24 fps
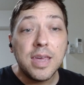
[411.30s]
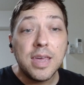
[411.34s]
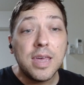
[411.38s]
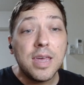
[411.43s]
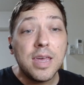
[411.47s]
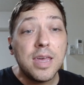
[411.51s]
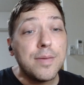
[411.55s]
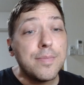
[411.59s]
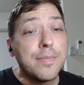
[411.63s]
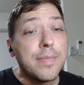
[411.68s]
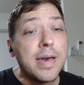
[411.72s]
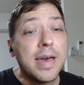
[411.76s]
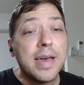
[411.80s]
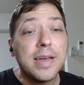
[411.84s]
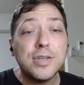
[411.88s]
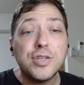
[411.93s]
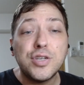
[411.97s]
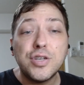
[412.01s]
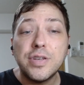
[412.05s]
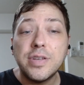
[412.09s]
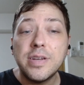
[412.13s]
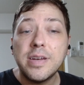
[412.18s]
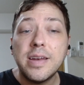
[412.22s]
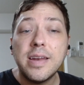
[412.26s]

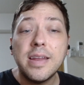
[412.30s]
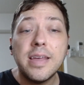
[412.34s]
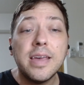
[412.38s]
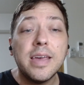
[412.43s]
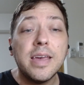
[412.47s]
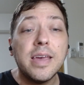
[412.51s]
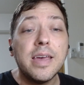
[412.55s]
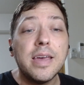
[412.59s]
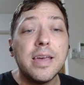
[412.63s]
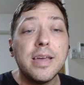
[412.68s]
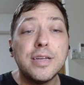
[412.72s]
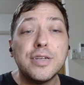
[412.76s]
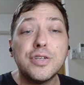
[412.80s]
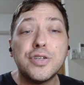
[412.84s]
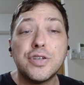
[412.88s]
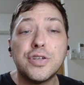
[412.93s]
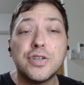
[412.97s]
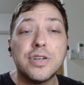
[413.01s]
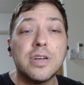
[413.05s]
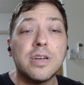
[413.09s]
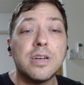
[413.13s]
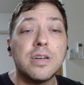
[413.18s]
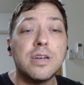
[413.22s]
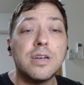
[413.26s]

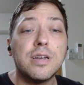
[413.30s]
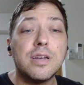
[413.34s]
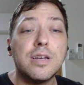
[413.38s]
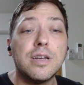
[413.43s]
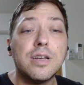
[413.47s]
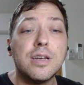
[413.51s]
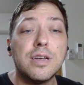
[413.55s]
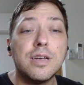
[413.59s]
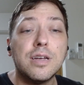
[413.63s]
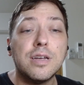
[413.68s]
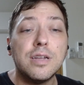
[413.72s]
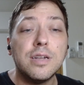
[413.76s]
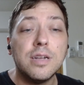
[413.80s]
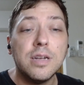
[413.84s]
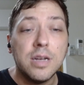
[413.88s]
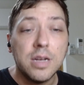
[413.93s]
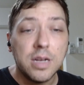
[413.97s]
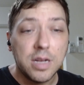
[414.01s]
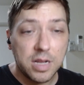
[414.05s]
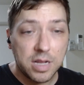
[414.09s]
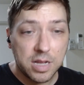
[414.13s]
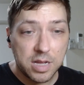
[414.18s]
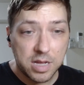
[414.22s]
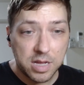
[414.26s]
Imagination
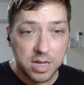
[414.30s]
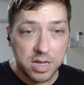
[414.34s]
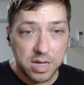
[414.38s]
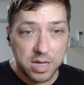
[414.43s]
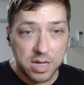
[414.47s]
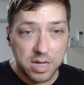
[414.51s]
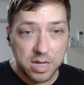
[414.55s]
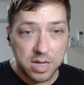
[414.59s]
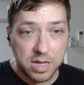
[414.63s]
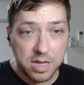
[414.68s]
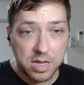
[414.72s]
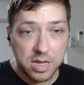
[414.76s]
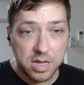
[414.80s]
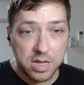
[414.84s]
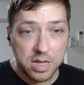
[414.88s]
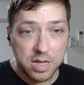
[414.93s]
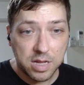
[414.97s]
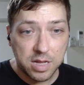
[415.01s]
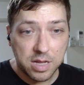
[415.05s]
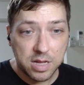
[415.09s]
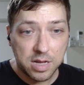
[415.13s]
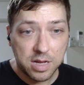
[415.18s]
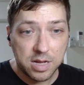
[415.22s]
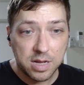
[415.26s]

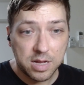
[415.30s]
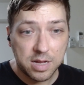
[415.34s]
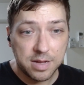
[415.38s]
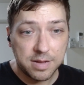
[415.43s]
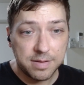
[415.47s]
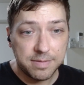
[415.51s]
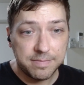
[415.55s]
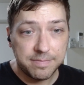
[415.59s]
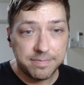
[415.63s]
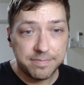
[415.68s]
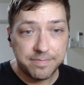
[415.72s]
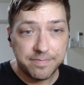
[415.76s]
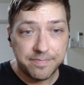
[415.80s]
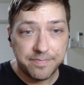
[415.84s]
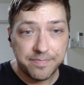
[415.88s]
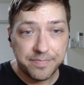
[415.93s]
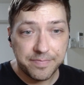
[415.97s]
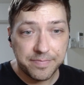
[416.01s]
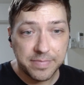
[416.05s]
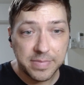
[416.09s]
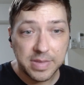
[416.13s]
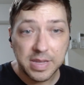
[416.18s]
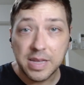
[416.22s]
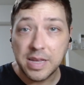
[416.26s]
uh,
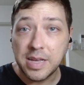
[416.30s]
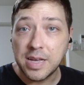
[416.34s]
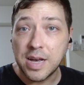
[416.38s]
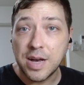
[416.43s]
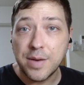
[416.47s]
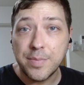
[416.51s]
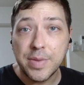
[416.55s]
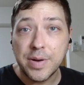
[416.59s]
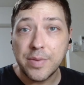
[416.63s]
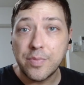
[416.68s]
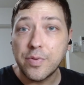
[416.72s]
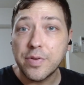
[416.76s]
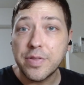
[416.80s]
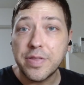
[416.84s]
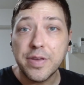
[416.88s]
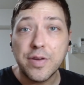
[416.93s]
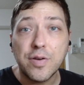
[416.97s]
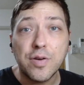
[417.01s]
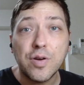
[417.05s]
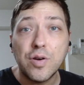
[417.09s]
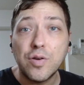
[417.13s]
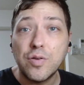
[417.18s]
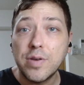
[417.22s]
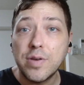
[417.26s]
come up with
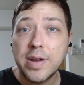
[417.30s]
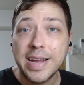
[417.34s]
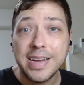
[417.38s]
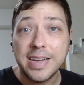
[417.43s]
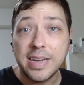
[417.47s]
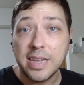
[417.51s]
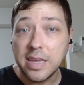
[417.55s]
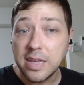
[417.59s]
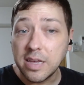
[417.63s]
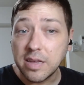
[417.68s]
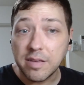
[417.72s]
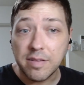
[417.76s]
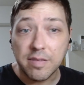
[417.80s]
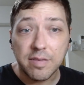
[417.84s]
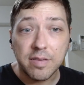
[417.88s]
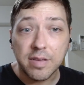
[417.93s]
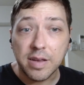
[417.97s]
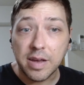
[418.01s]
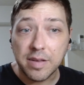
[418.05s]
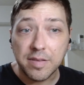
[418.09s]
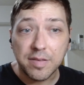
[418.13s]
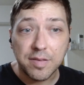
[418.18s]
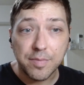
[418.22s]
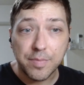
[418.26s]
your own ideas,
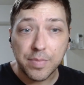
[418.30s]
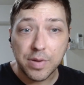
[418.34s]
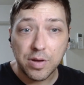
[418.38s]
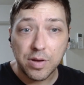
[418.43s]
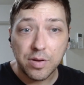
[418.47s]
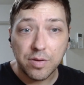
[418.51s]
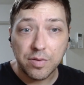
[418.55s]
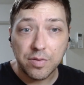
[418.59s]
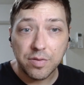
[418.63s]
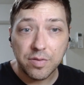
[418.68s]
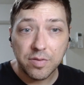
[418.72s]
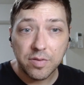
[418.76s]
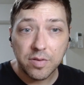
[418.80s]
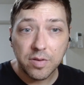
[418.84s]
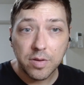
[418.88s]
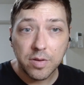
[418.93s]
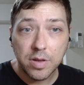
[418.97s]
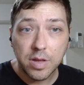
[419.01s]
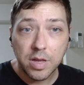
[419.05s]
I suppose.